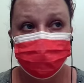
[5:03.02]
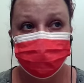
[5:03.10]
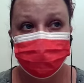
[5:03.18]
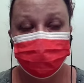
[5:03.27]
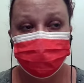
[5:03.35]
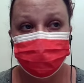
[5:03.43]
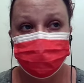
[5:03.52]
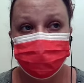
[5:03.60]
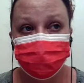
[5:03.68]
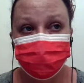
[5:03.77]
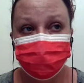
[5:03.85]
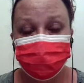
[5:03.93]
find
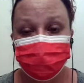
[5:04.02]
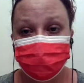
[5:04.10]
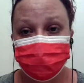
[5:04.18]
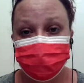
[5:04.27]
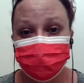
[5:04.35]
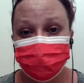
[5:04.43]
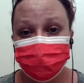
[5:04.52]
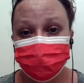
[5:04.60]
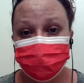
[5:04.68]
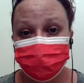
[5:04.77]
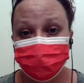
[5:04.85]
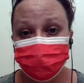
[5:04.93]
myself having to
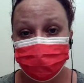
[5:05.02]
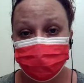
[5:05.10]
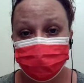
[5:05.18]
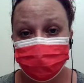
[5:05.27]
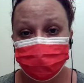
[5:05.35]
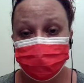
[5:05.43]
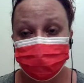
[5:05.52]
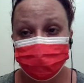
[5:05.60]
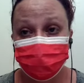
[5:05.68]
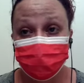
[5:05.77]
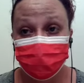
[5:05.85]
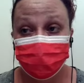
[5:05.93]
sit right back
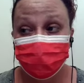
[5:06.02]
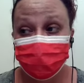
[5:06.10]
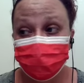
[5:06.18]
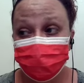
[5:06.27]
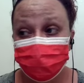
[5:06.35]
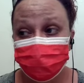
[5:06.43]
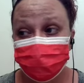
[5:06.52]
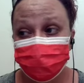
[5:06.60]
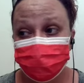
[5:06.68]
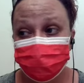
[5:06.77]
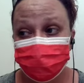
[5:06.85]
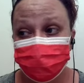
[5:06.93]
down. And now
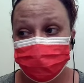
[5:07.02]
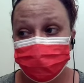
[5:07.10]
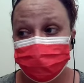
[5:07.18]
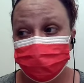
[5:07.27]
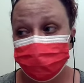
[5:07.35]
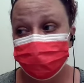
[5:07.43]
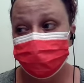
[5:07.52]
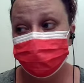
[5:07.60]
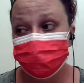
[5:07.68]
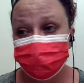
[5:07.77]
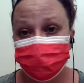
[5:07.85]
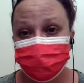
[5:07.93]
this time it's like
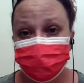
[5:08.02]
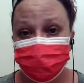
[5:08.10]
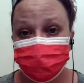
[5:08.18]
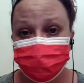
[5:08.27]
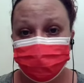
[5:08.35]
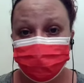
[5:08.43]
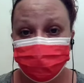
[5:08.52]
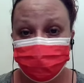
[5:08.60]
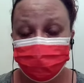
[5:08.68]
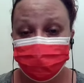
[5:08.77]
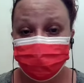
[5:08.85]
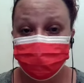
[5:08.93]
literally you
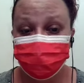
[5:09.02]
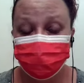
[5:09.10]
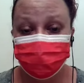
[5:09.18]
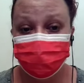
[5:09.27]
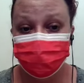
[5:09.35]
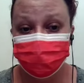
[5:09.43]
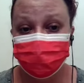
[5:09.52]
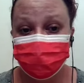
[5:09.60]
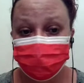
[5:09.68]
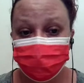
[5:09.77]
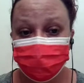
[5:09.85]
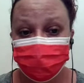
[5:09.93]
just need to
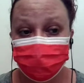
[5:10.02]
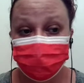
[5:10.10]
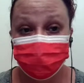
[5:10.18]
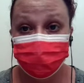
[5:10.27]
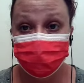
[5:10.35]
sit there.